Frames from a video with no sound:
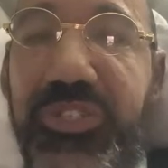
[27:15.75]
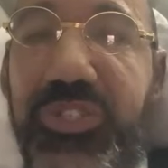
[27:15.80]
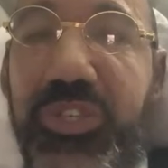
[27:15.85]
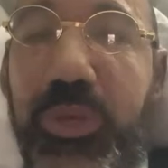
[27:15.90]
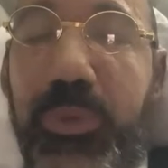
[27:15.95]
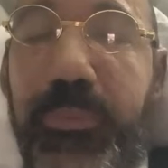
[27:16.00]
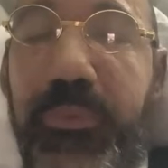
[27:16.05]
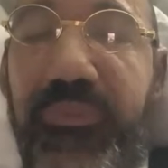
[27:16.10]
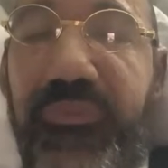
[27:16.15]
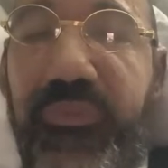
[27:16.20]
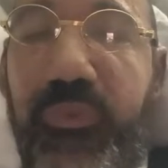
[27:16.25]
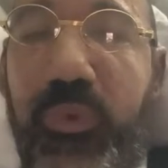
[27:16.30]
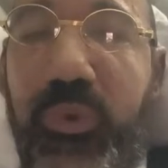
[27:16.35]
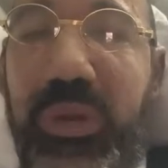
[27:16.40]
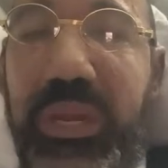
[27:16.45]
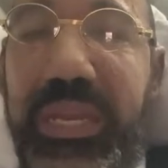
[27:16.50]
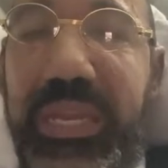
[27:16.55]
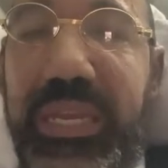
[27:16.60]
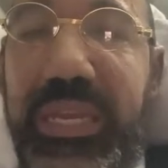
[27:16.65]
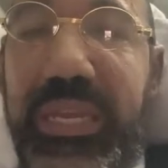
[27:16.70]
So
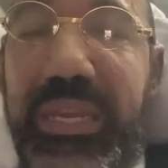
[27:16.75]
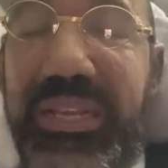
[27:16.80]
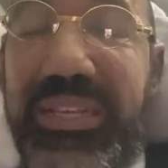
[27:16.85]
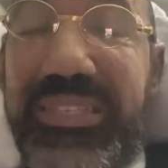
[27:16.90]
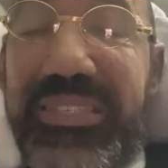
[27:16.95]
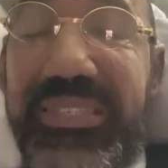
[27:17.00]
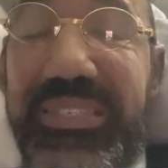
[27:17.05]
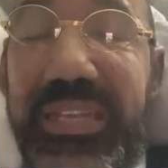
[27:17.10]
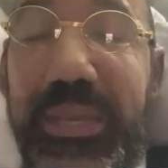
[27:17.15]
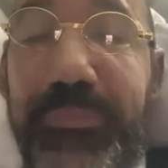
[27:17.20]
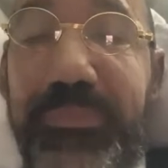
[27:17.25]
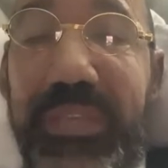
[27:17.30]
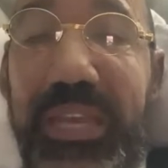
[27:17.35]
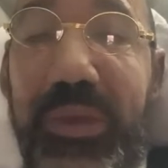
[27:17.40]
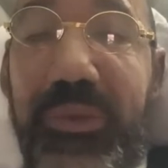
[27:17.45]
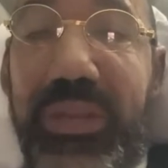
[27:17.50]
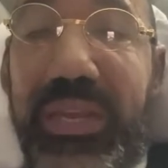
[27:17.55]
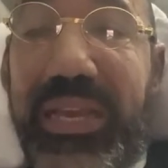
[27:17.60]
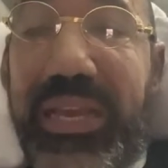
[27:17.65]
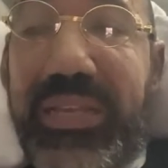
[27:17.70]
before he stepped
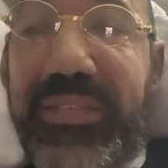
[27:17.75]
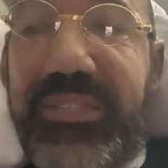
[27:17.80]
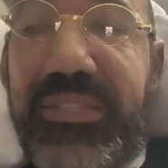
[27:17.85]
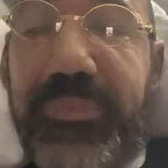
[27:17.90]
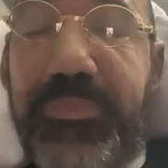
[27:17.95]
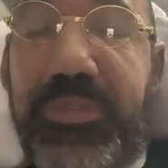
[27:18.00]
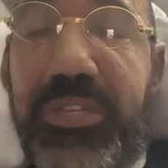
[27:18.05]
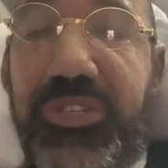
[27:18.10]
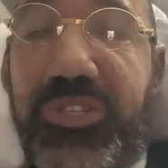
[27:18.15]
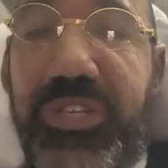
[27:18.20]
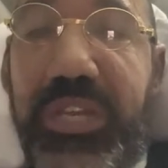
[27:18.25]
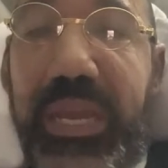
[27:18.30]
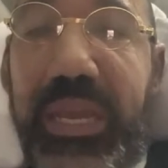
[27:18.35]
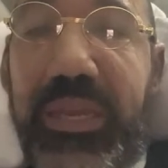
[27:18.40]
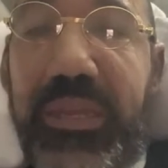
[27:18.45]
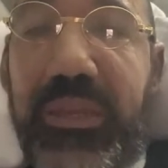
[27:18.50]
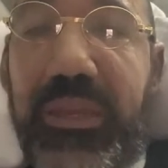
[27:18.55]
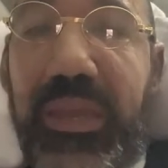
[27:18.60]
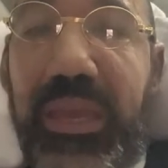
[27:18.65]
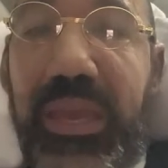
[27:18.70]
out, I asked him to check,
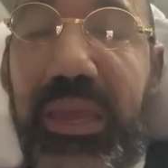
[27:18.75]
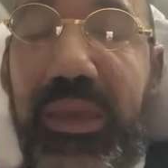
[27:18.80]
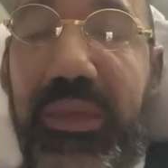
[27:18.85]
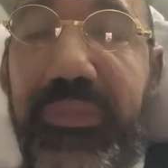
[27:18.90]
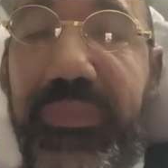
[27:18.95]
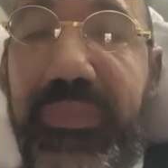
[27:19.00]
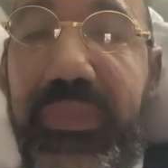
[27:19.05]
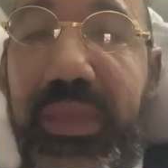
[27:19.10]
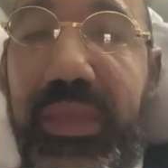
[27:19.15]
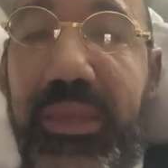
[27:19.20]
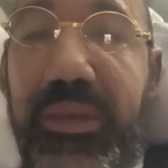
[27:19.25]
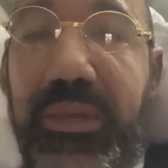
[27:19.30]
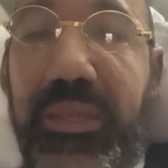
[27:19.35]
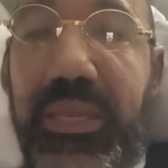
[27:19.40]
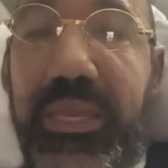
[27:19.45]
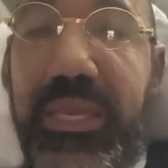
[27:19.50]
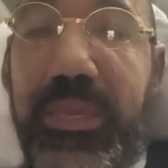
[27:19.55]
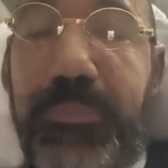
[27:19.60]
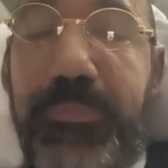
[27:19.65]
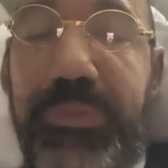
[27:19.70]
and then
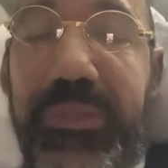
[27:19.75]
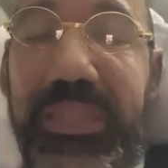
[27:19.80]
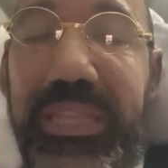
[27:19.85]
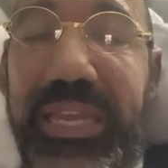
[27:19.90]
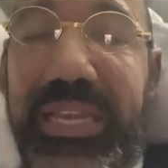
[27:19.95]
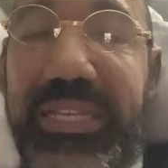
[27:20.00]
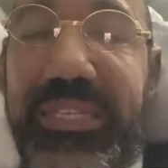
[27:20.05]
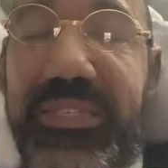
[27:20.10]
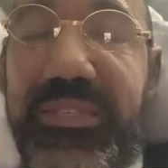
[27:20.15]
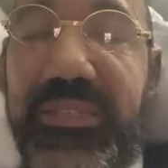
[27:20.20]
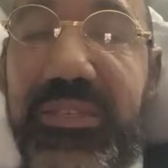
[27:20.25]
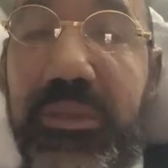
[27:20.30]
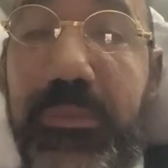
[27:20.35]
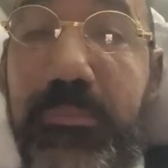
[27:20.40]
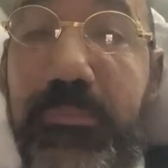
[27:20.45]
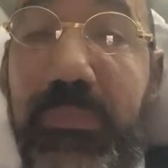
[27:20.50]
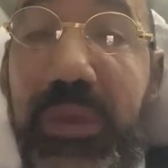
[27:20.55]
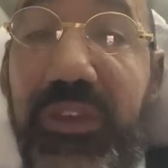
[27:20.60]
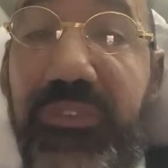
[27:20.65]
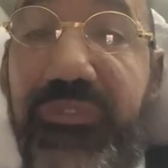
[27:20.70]
he placed
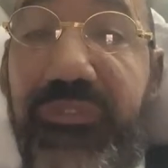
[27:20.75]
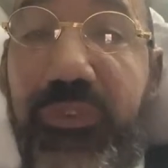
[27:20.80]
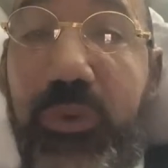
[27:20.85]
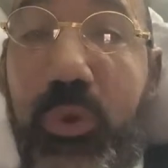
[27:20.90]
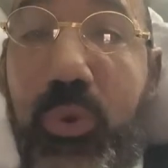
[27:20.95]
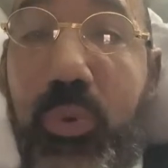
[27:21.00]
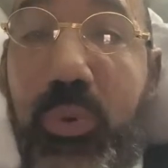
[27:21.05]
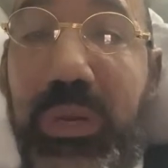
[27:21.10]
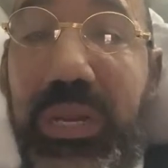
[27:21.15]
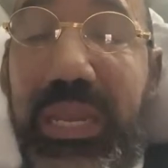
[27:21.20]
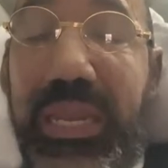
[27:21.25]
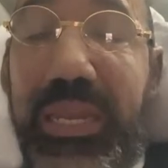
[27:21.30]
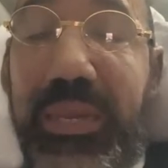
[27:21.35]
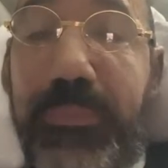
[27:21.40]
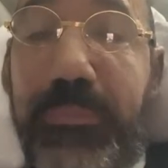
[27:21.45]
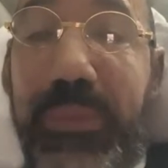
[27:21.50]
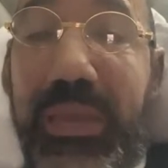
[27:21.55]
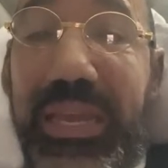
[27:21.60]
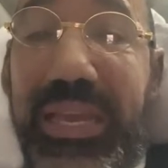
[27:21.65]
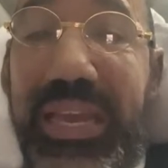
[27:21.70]
my phone
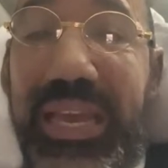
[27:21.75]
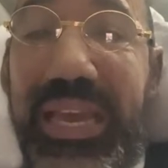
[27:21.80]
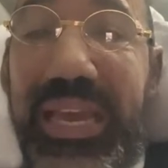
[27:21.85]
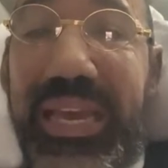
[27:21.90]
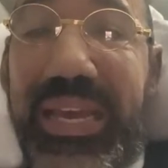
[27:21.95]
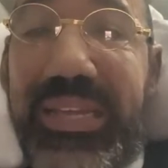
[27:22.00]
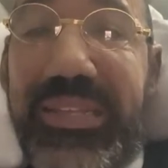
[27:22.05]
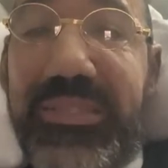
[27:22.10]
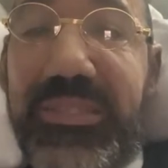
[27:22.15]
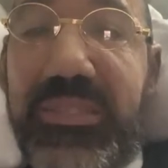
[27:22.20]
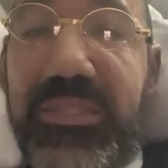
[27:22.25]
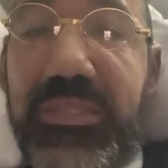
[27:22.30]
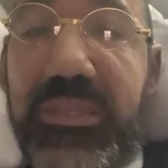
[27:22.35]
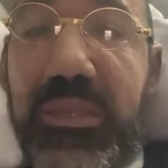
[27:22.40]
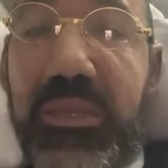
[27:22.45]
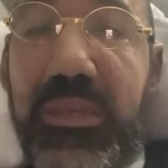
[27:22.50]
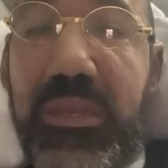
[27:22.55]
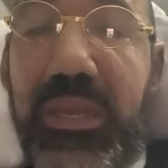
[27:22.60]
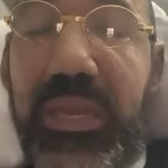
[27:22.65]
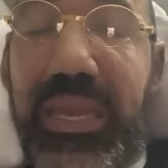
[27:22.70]
in my hands
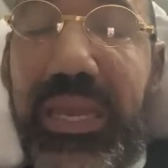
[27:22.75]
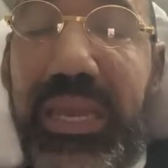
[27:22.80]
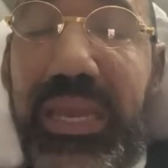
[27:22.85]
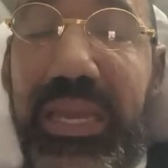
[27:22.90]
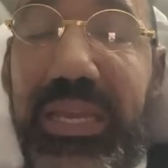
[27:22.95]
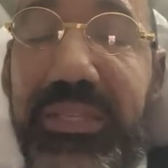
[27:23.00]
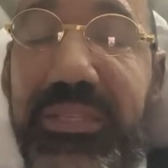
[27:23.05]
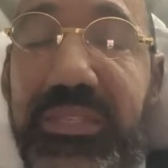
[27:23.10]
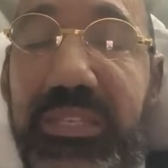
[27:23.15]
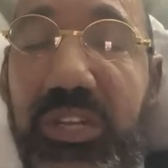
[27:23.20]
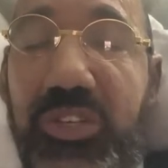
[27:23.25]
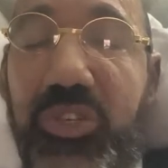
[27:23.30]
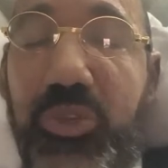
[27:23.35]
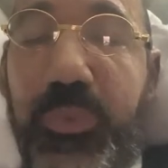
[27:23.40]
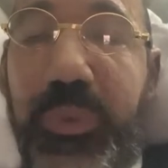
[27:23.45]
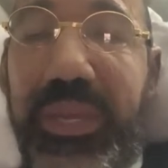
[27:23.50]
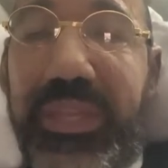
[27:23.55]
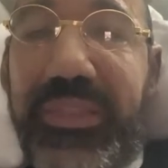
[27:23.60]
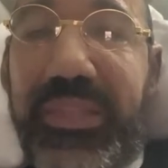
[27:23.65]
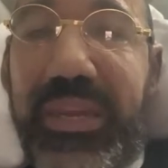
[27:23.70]
in such a
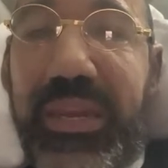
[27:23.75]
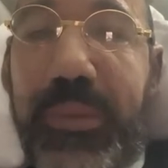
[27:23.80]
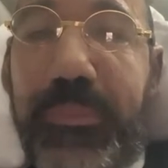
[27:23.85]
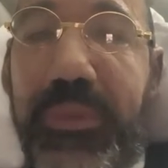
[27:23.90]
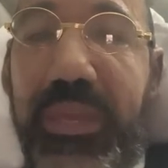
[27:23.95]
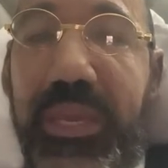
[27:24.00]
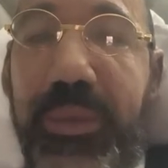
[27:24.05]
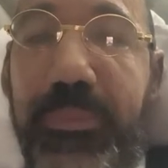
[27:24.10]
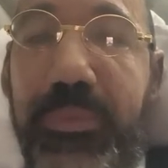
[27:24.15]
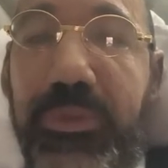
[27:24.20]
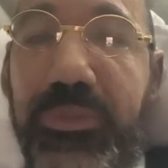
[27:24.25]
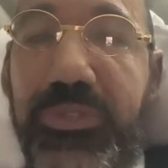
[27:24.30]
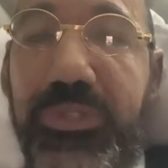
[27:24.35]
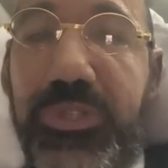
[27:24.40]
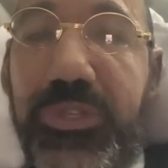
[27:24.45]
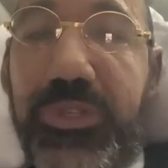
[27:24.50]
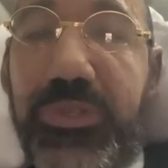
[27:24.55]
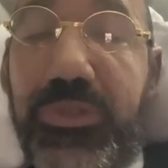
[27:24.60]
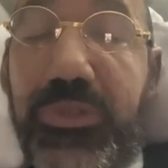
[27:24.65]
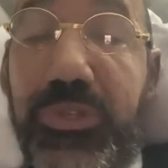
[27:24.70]
way that I'm able
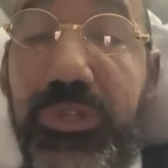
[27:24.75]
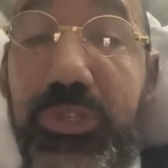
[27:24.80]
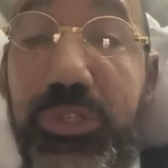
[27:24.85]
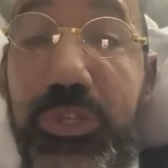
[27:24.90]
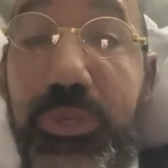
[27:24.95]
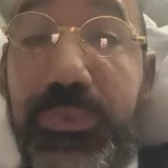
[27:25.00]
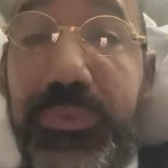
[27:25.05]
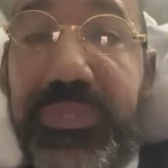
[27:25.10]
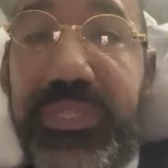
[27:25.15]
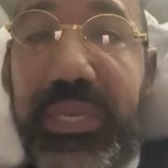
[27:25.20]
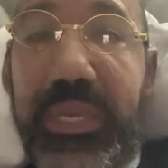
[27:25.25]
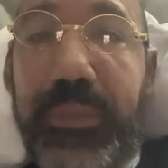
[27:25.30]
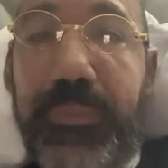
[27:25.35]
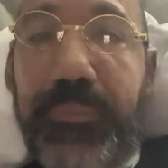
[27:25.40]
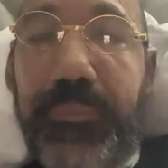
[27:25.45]
to use it.